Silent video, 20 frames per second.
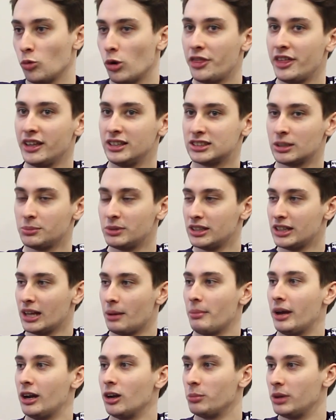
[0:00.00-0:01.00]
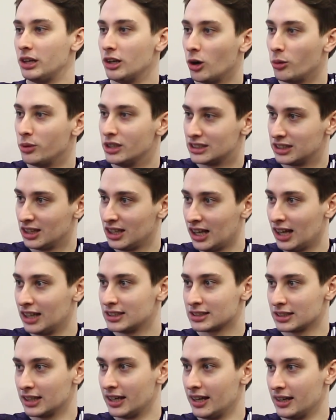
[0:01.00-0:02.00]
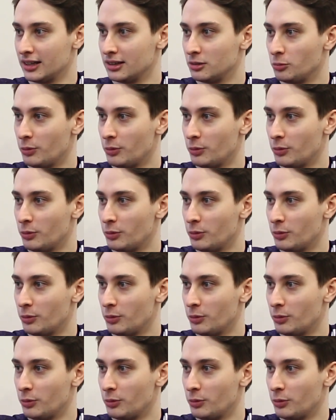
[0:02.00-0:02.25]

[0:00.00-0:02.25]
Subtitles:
Well, I think something that may not be known is last LAN.